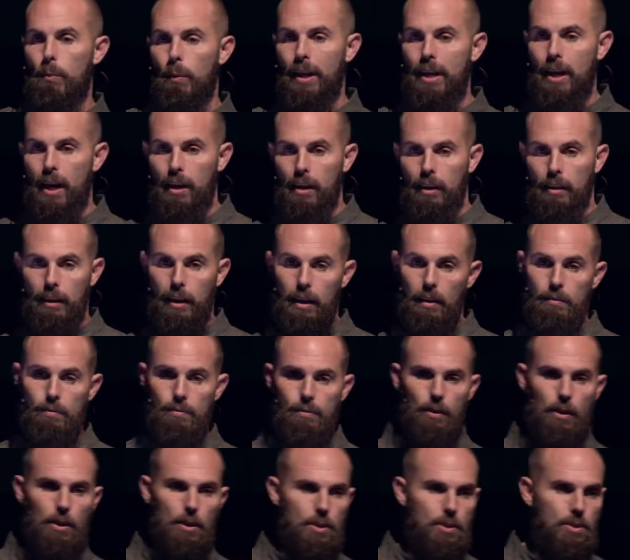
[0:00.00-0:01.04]
we kind of live
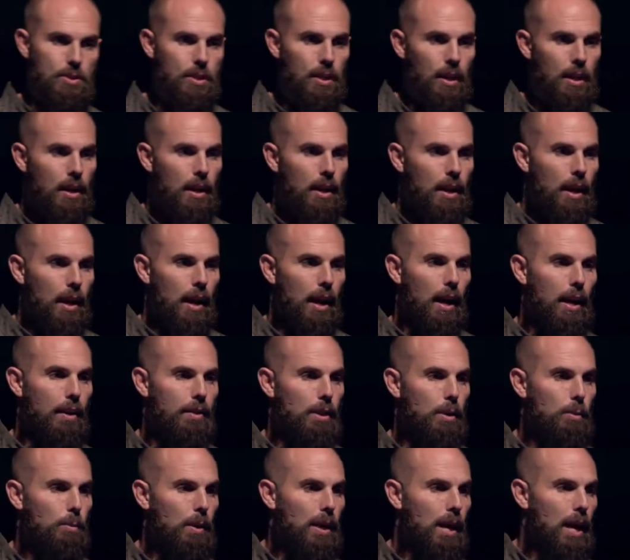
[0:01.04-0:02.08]
first and
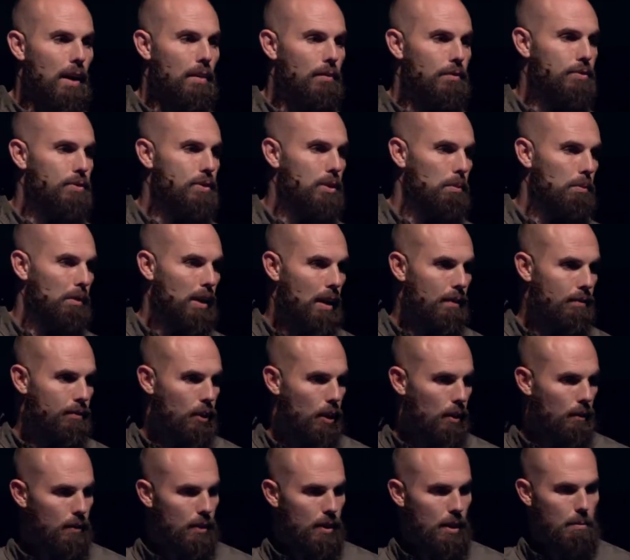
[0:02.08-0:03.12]
then we have some
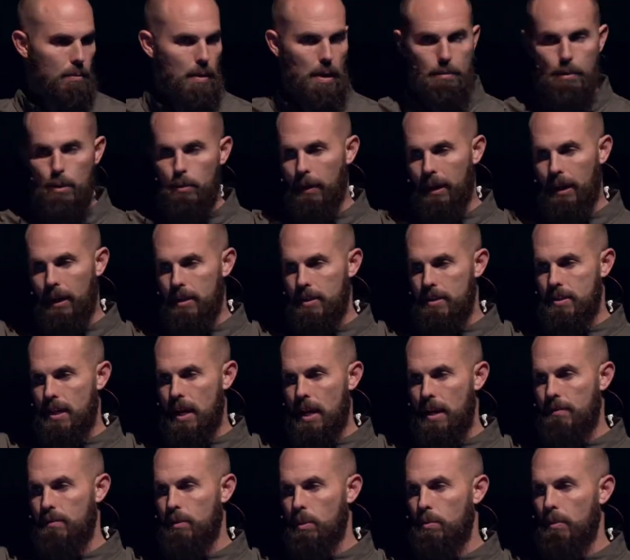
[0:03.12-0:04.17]
leftover that maybe we can
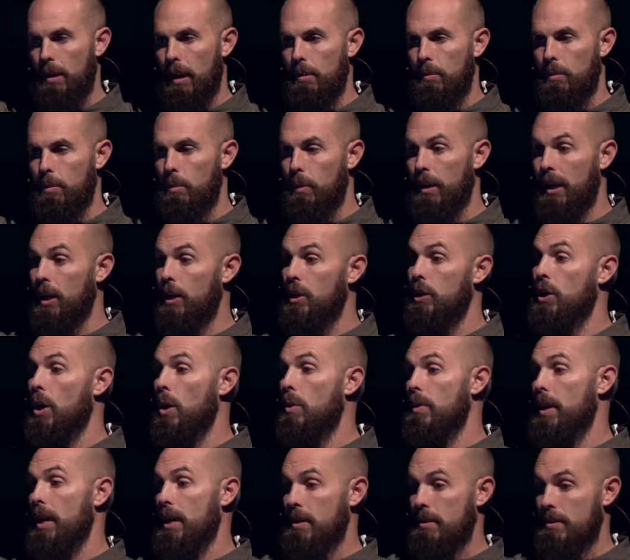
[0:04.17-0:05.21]
save or maybe we can
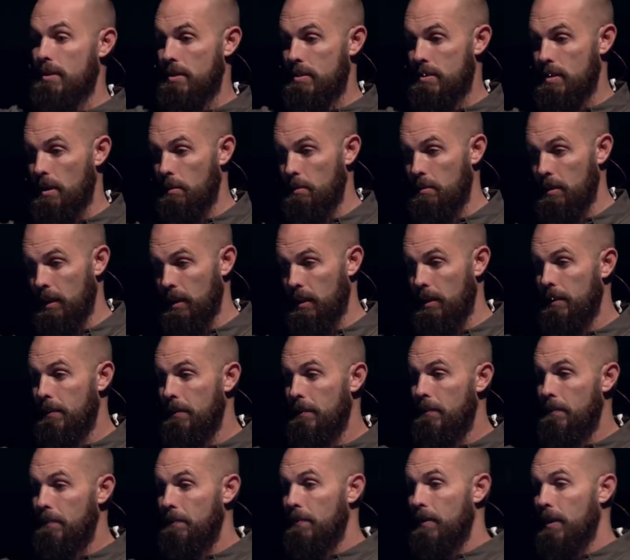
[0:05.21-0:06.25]
donate to something.
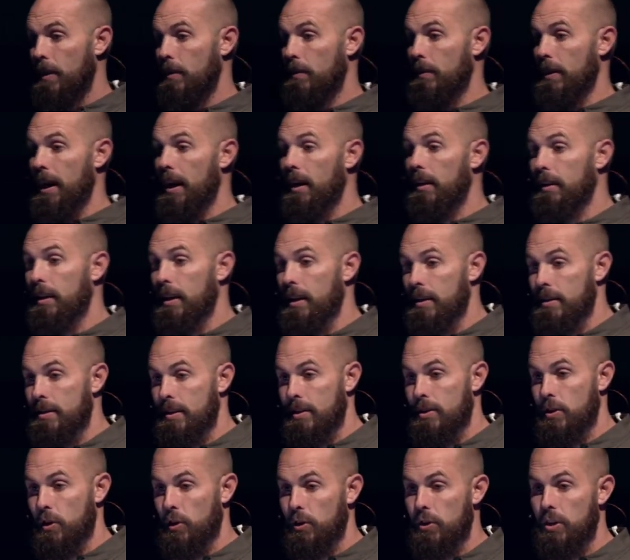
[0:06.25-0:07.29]
The reality is,
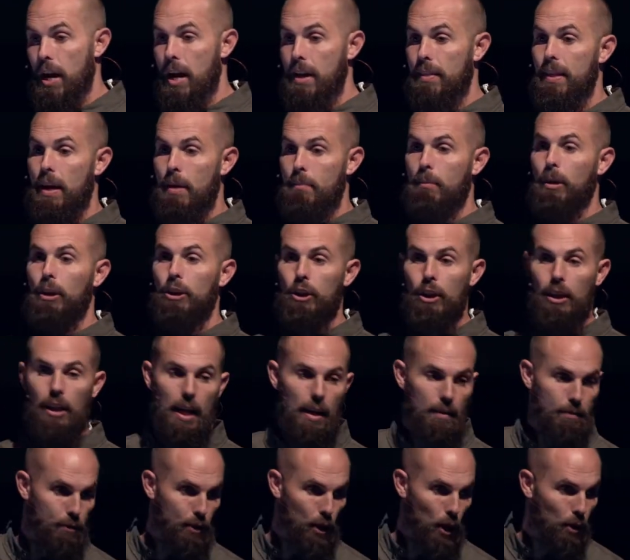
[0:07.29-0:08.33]
is there's not that much
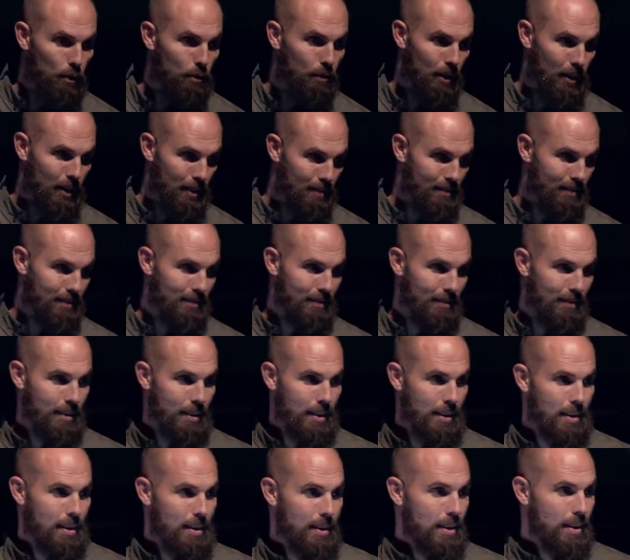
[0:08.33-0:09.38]
left over.
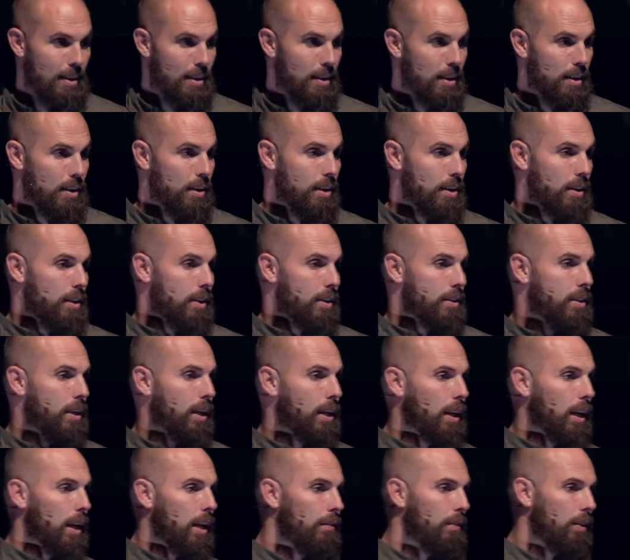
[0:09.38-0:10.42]

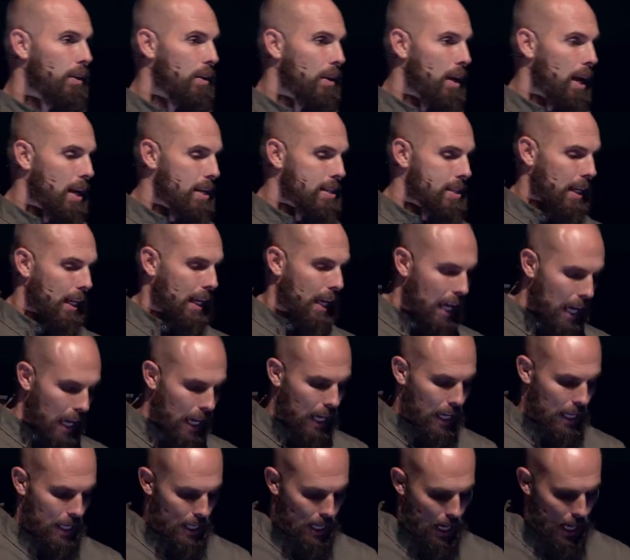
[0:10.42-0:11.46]
See, even as a
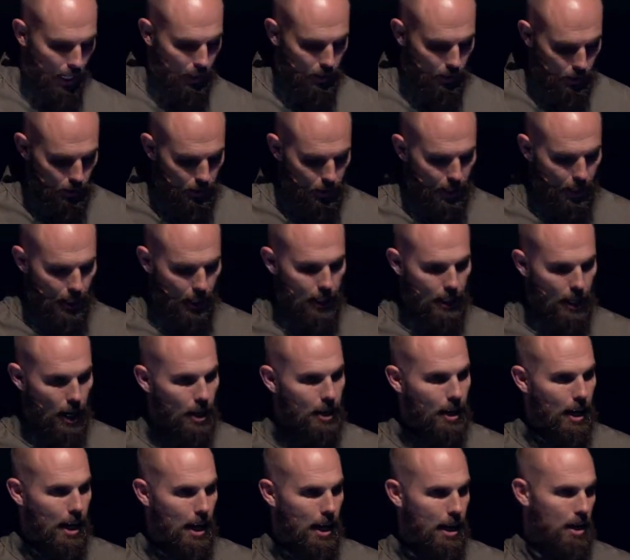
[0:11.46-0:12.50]
kid, I learned at a
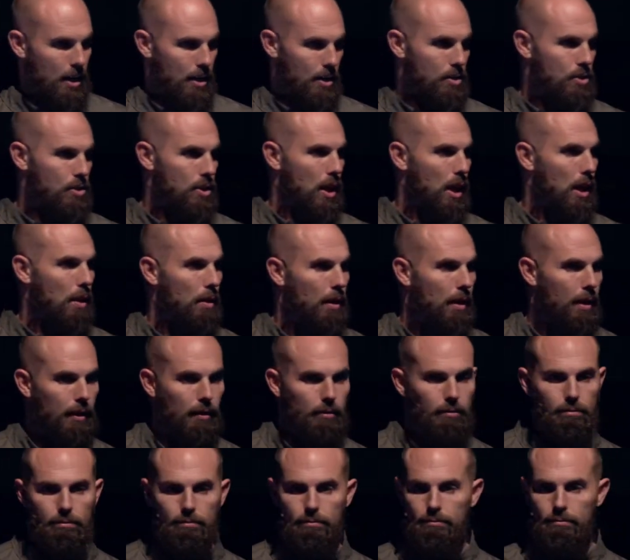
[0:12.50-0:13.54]
young age
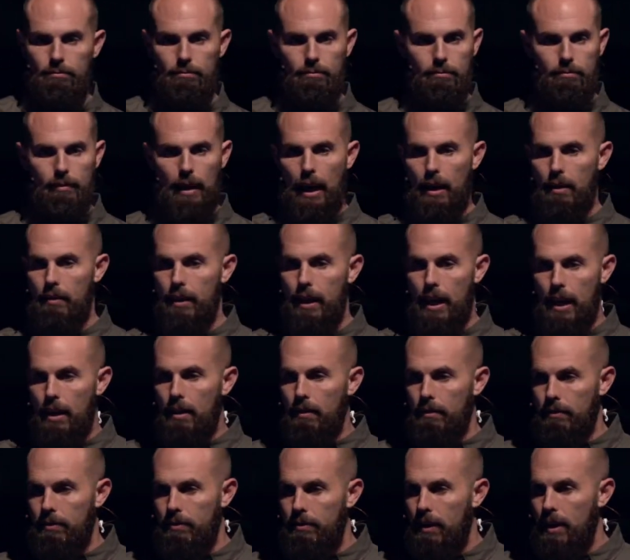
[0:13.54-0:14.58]
on how to
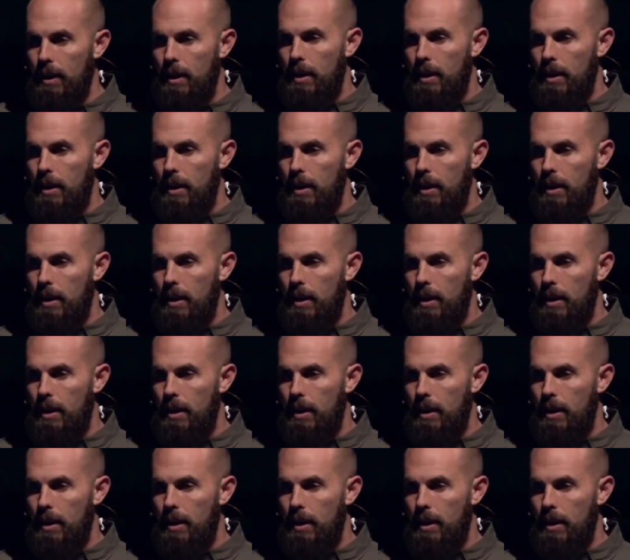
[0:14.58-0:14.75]
give.